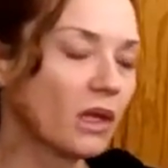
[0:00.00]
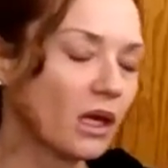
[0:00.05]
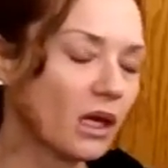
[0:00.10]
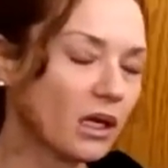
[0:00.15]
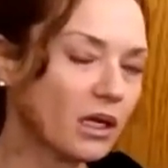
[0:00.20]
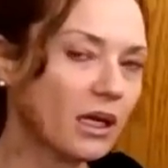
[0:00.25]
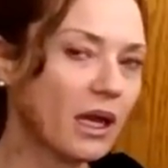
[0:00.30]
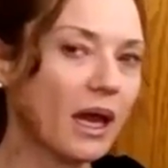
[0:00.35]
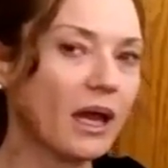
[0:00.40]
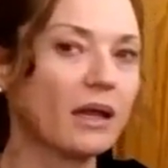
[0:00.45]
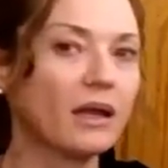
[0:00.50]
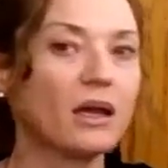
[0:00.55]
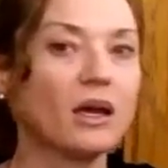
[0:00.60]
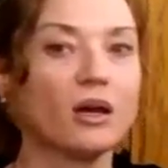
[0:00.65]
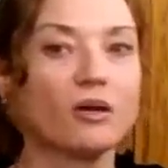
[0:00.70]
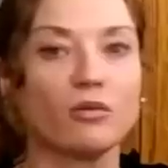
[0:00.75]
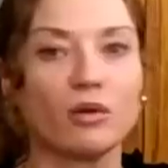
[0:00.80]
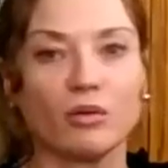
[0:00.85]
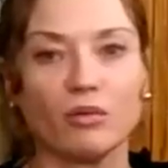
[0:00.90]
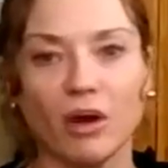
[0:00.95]
Again,
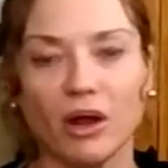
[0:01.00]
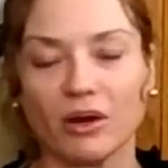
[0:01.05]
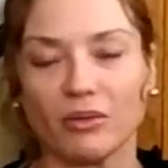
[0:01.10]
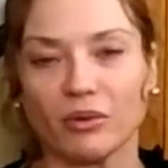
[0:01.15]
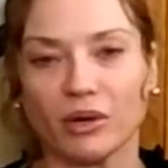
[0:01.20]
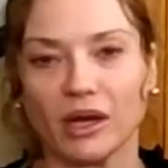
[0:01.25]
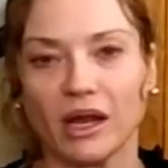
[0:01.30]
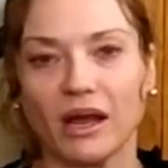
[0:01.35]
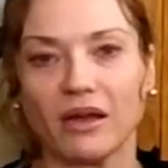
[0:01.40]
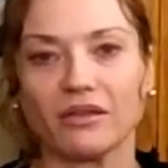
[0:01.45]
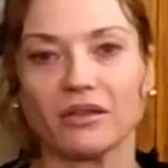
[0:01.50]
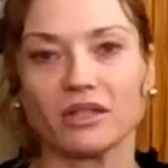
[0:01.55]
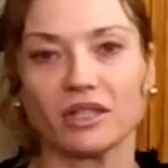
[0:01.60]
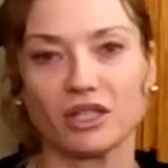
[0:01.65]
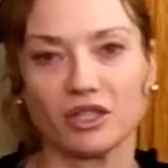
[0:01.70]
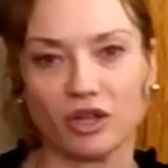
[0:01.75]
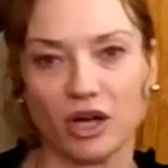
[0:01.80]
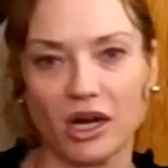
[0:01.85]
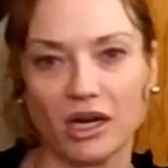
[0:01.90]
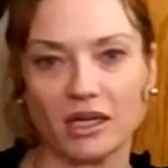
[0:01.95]
we want to bring out the
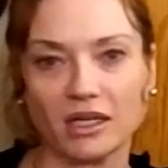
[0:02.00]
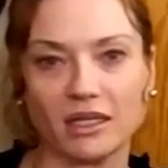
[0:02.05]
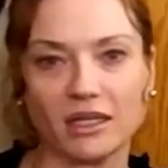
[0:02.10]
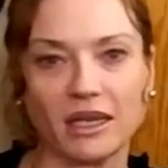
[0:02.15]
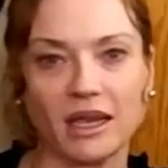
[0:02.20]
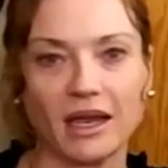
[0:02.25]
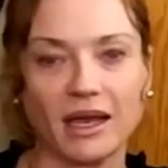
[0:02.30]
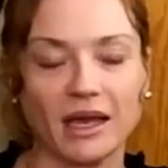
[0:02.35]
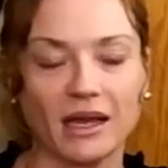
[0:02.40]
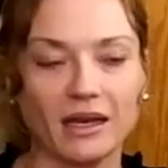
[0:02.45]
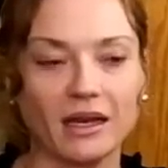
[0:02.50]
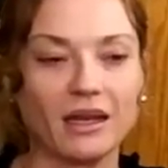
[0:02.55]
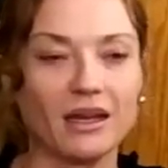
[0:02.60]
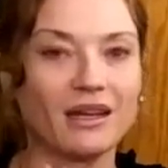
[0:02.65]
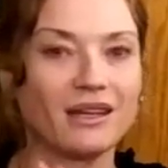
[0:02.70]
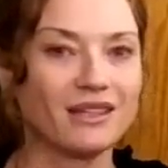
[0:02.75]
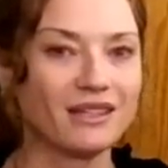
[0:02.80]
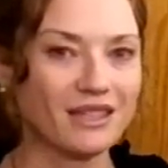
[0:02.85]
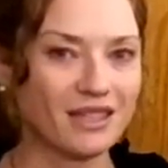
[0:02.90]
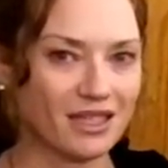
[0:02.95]
strengths and
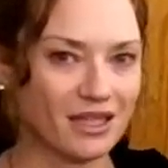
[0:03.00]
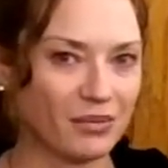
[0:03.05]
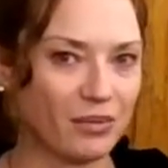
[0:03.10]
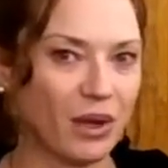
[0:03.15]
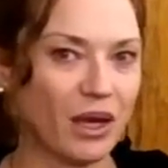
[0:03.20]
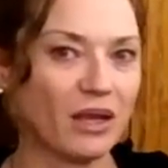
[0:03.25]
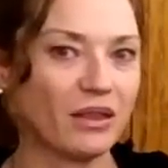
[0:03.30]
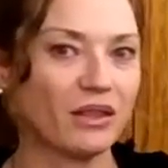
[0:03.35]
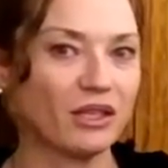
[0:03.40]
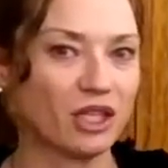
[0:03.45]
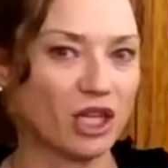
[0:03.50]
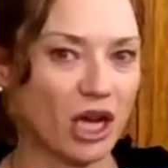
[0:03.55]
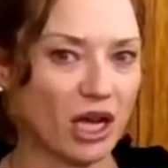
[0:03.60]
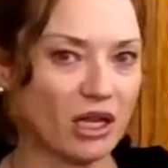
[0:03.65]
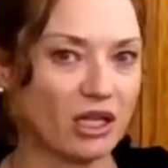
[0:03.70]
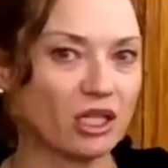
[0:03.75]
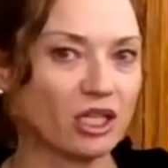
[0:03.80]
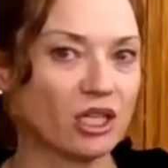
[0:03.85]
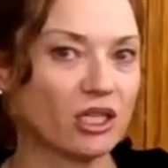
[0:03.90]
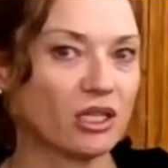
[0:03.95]
dissipate the
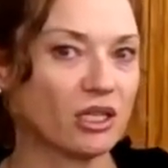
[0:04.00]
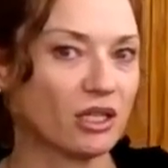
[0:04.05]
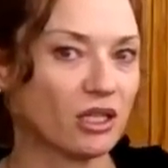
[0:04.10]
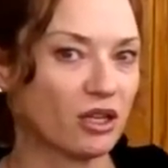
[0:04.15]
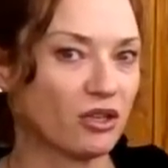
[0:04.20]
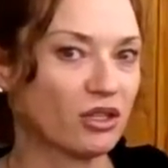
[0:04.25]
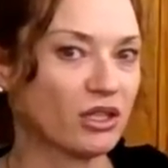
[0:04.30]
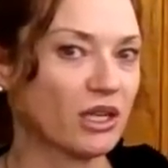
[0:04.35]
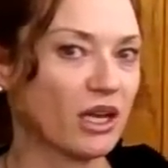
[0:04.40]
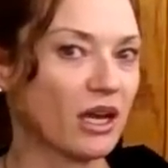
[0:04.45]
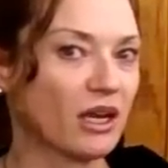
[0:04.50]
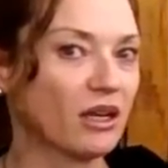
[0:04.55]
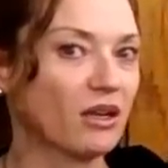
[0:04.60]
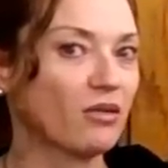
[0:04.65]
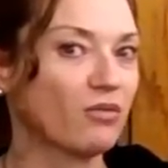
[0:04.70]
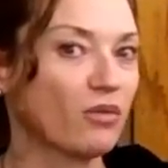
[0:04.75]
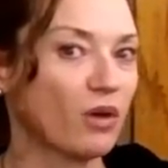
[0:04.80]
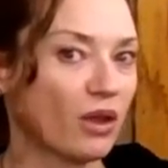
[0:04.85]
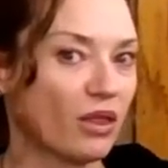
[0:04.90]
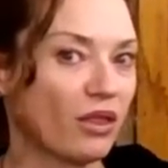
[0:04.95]
challenges
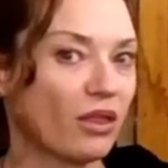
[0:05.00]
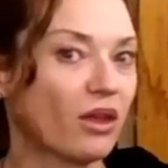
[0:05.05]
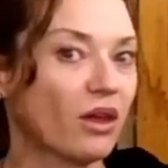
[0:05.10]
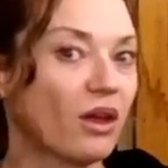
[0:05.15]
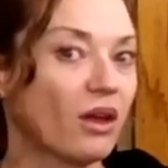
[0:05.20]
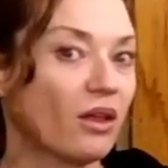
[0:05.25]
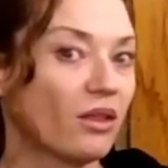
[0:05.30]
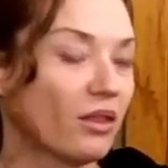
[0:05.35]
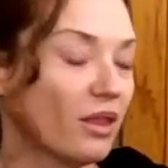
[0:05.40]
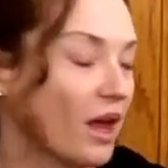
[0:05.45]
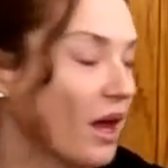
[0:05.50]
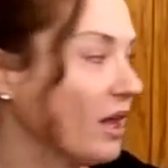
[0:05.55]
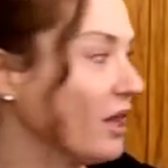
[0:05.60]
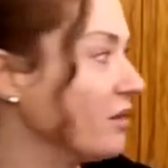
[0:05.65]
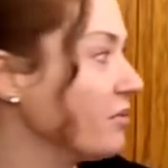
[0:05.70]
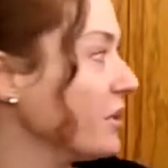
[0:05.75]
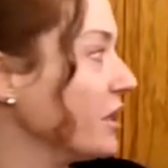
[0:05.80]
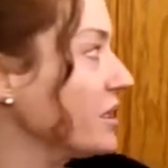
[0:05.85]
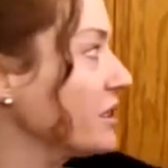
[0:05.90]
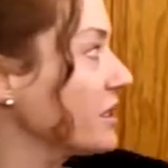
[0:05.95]
associated with the
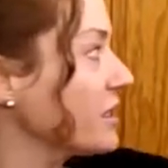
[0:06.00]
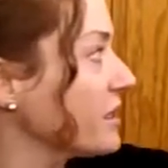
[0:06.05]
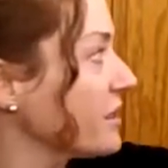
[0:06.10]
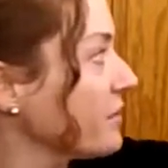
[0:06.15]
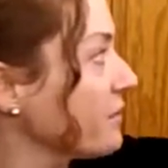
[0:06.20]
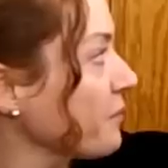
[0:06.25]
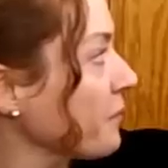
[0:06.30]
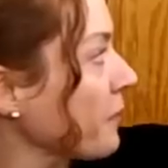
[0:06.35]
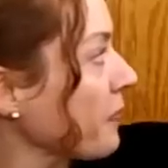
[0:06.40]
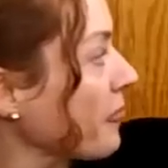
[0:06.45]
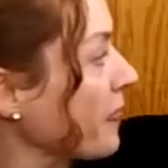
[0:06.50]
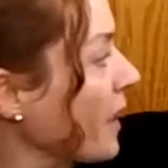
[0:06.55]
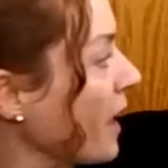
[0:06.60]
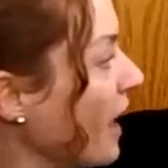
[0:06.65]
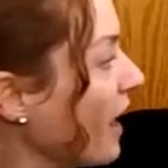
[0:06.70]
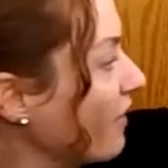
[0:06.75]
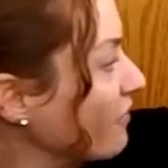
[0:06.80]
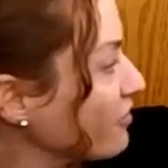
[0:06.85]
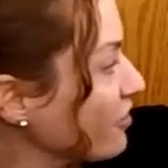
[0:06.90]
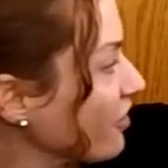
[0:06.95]
elements.
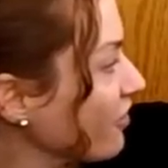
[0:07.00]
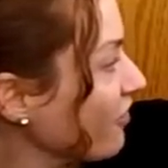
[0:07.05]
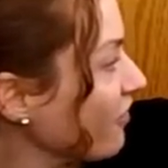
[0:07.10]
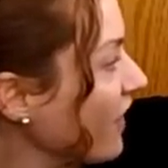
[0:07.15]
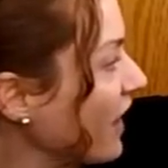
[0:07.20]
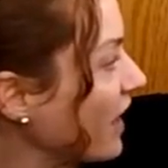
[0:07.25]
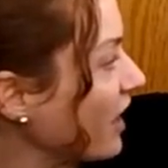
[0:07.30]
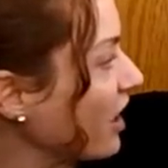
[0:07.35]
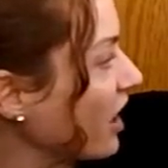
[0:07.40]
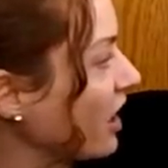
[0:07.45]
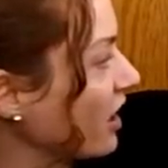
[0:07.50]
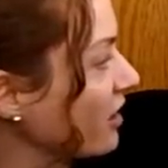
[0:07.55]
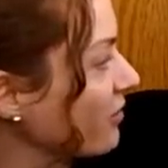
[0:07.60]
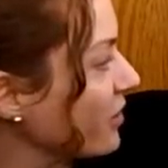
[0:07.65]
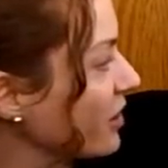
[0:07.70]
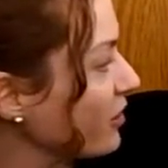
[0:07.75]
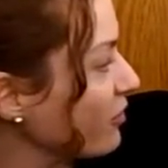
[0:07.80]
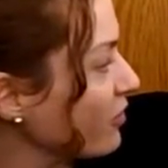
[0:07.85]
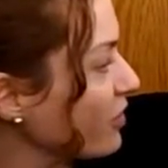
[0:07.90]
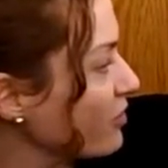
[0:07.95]
After the fire
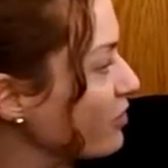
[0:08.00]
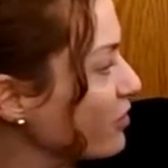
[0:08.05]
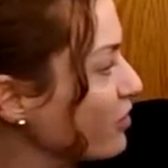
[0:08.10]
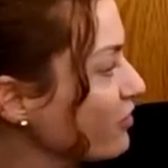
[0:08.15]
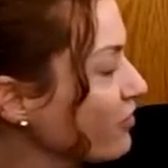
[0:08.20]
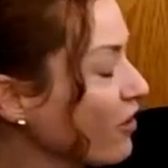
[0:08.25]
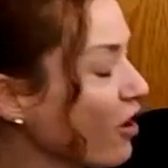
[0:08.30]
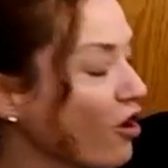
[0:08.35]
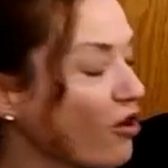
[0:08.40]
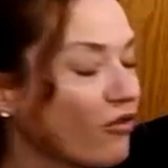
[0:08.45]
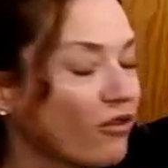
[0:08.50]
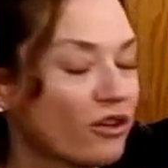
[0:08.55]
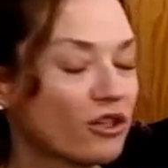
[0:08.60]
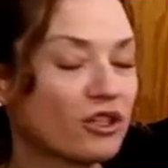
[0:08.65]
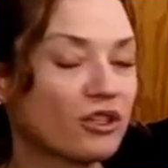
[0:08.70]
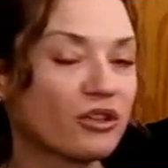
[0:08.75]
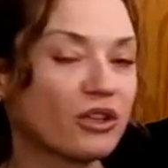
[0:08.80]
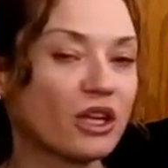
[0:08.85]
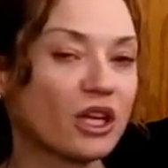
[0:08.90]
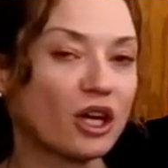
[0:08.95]
element, we move over
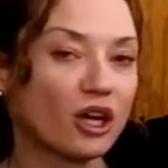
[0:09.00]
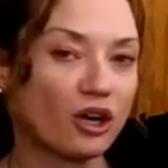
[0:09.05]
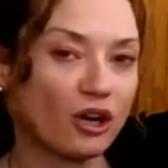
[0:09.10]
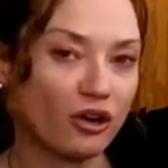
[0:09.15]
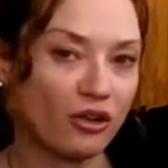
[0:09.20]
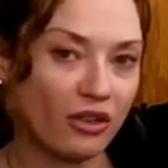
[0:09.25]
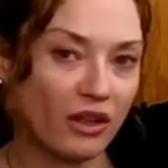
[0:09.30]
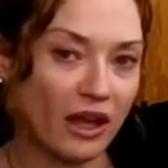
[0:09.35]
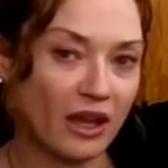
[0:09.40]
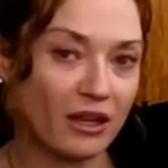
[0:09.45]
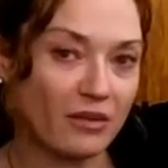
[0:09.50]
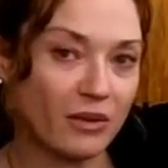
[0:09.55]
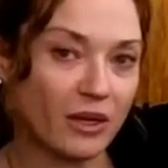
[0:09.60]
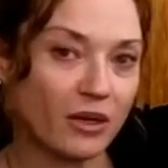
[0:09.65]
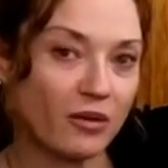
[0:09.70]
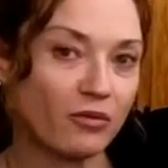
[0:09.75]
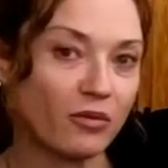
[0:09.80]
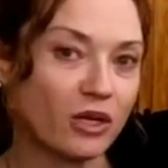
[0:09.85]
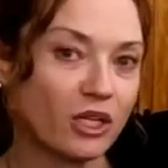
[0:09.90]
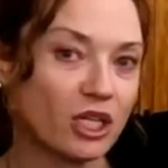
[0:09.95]
to the earth element,
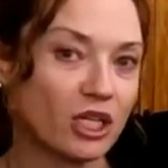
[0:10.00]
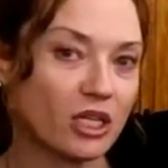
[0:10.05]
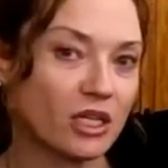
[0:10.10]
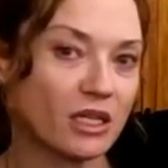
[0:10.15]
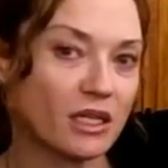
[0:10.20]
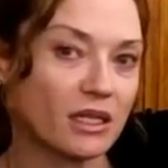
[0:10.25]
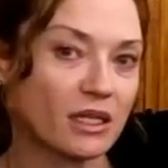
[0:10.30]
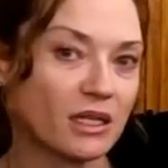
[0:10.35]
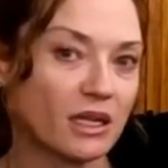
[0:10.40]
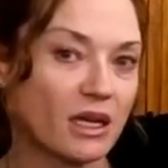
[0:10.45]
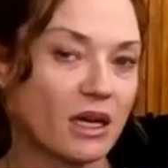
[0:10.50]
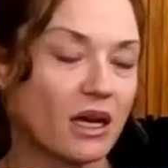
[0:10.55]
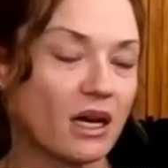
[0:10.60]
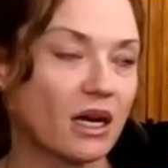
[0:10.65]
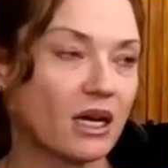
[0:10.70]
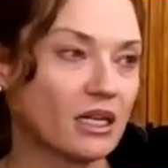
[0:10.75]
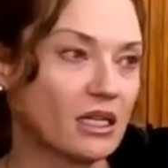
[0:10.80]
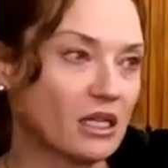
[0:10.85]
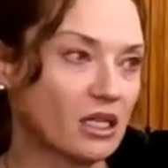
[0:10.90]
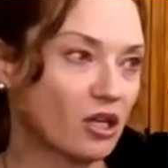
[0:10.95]
which is
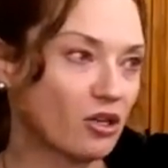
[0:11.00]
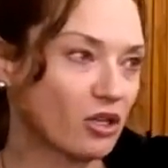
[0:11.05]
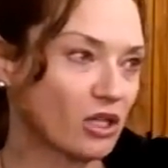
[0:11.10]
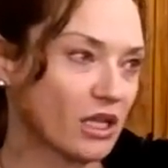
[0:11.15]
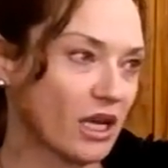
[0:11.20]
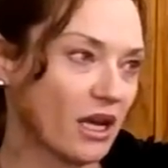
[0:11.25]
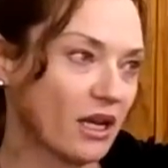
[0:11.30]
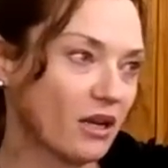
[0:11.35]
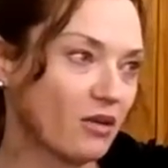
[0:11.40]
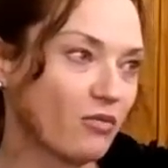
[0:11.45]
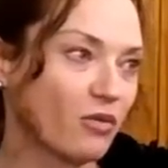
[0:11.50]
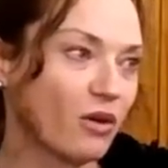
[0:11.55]
associated